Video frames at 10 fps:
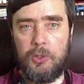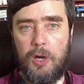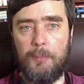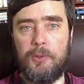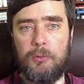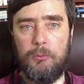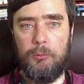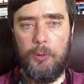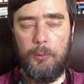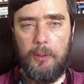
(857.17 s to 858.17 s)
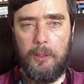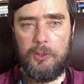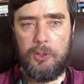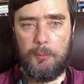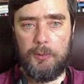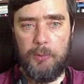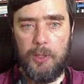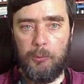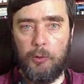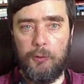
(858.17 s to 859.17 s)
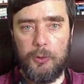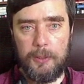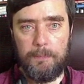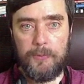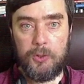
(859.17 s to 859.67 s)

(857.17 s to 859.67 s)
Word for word: stops, uh, stops metamorphosing.